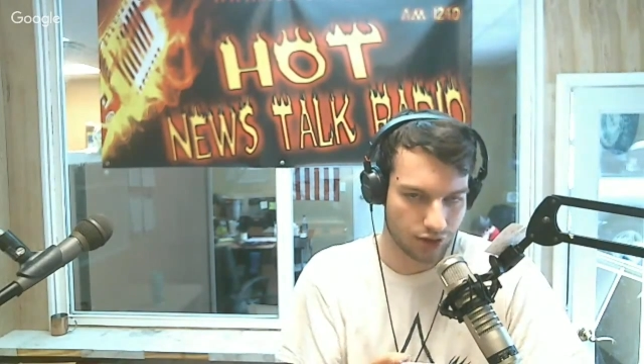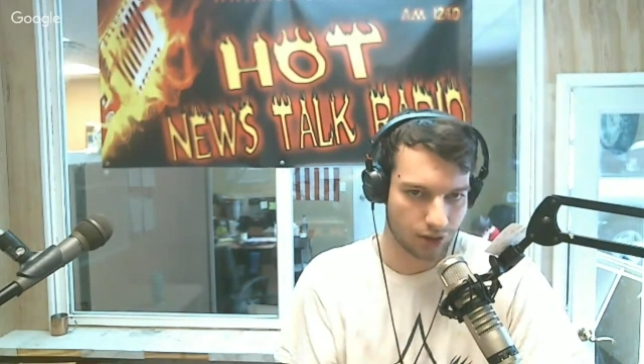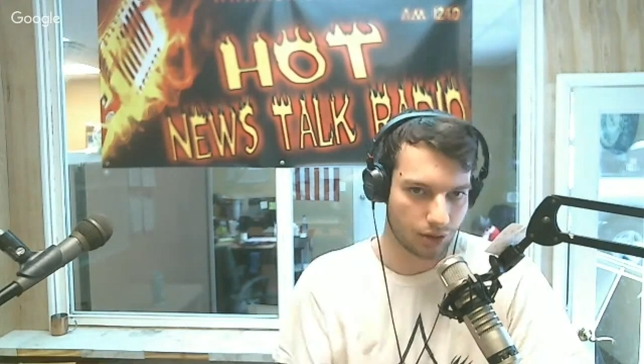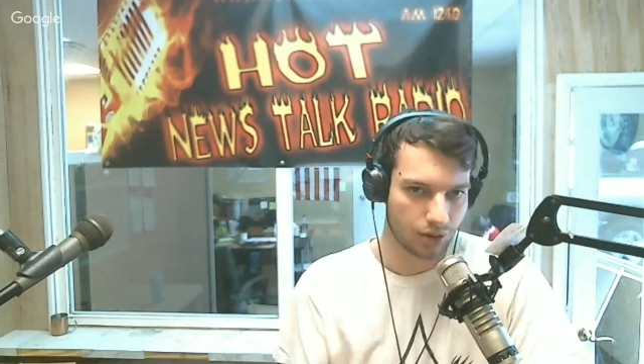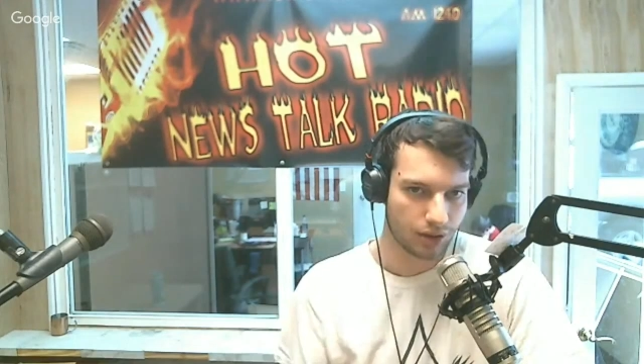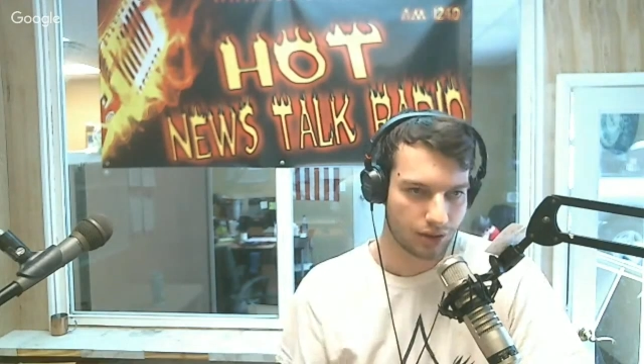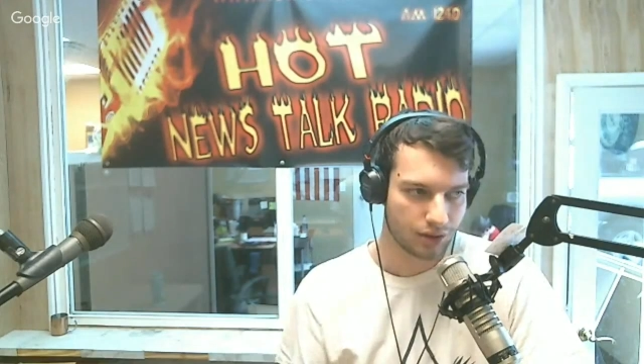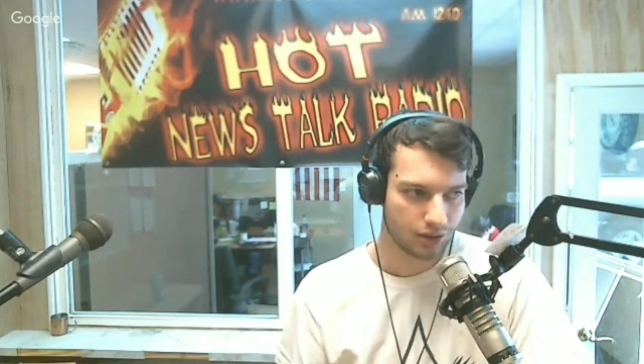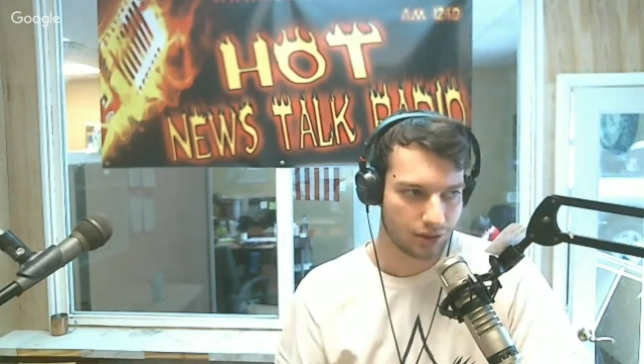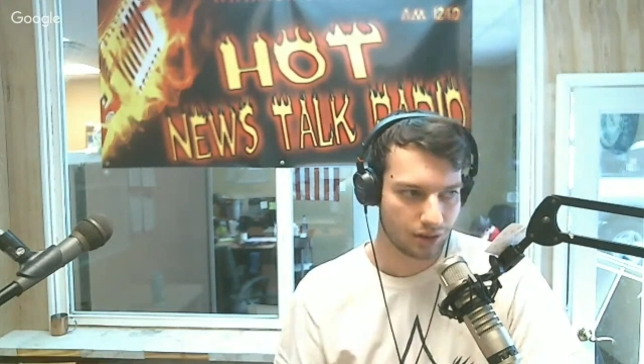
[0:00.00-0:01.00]
So
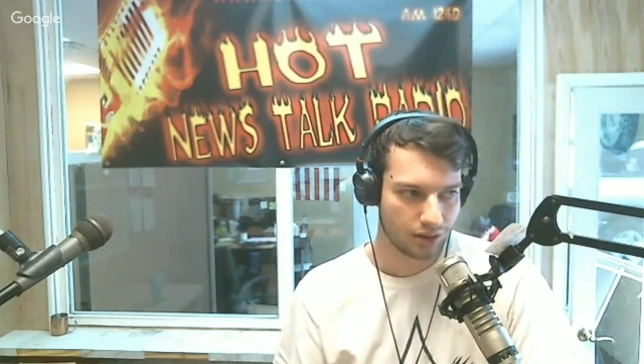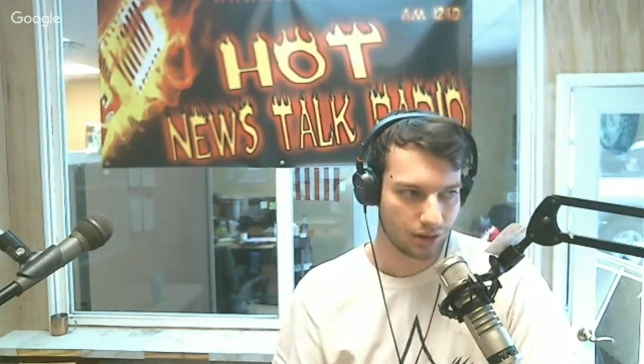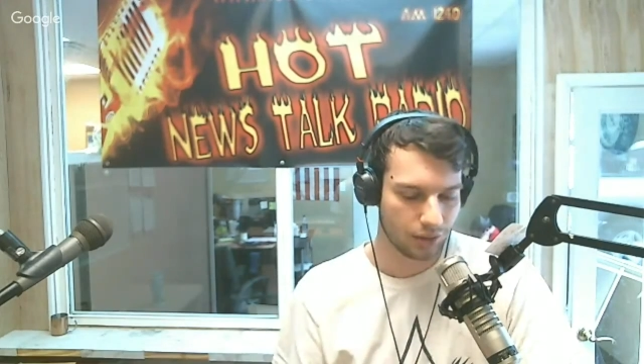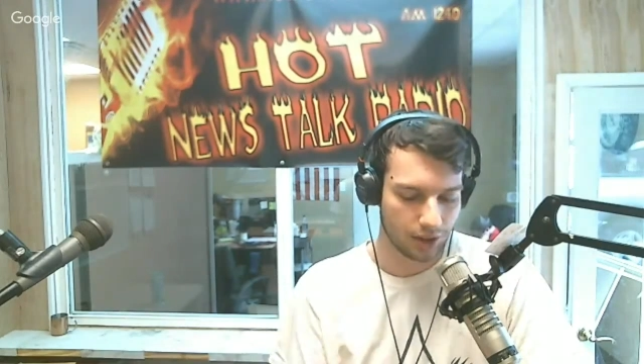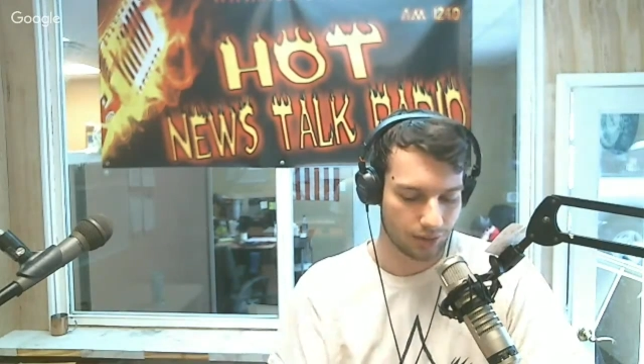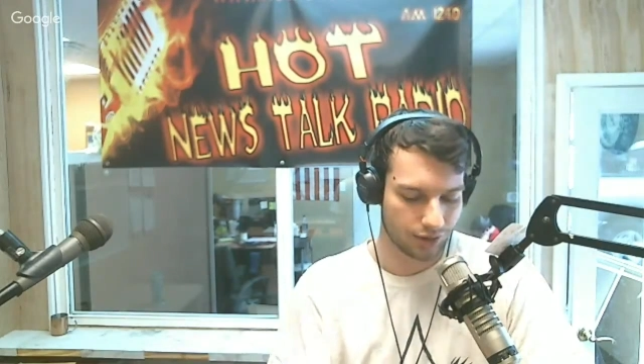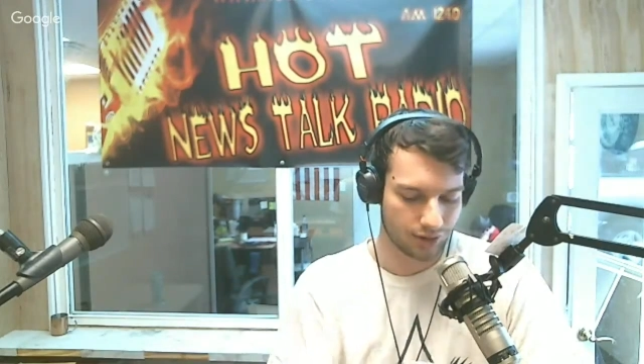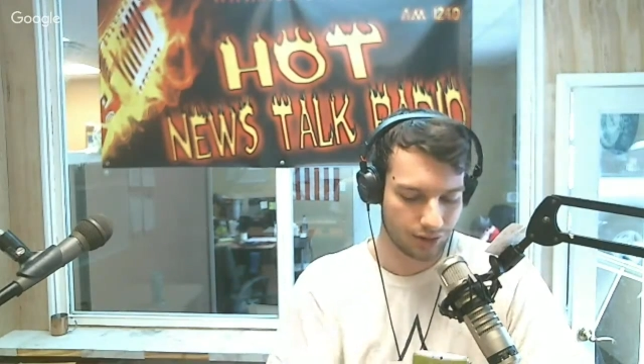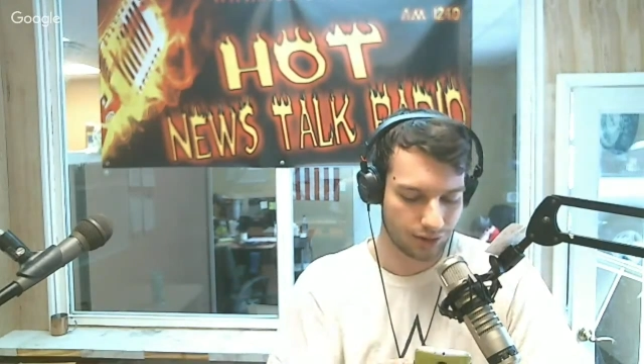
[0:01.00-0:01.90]
who knows?